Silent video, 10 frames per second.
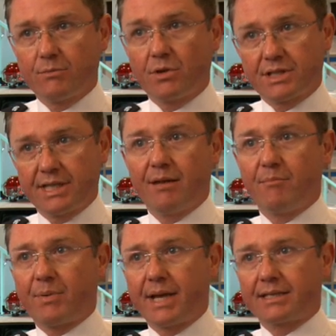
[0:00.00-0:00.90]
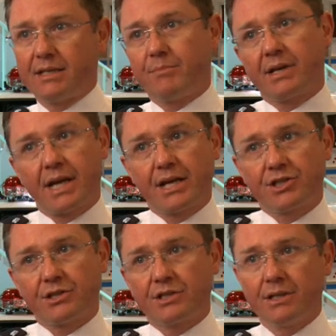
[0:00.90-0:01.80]
and what's the impact and
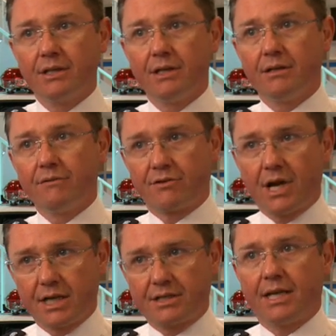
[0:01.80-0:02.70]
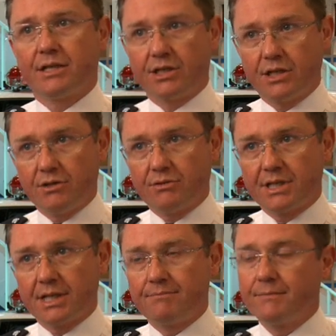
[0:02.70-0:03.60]
implications for us as a
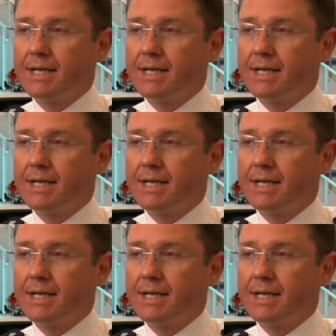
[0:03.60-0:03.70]
user.